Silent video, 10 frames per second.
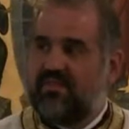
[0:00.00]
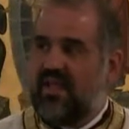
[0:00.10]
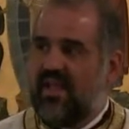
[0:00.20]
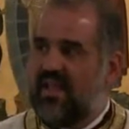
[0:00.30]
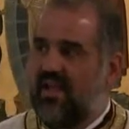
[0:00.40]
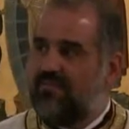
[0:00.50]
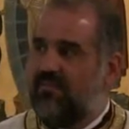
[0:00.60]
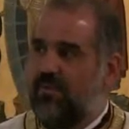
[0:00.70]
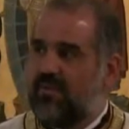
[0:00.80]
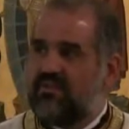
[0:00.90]
This icon,
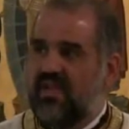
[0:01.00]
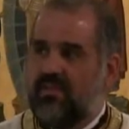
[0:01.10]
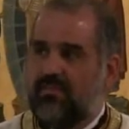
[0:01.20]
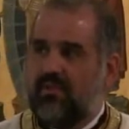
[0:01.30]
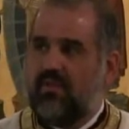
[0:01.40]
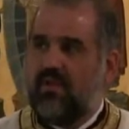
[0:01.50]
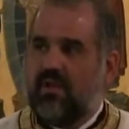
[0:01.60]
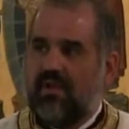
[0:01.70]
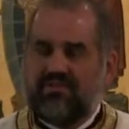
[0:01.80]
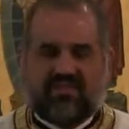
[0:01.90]
for example,
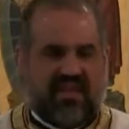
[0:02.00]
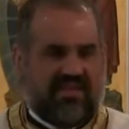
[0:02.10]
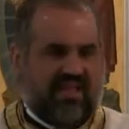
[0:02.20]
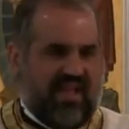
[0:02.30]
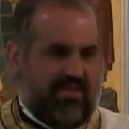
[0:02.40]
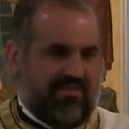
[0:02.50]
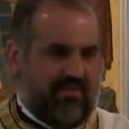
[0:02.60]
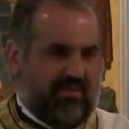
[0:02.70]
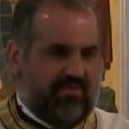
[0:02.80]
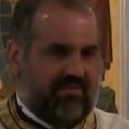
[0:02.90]
of Saint
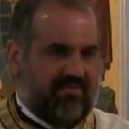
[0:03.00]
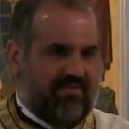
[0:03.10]
Catherine,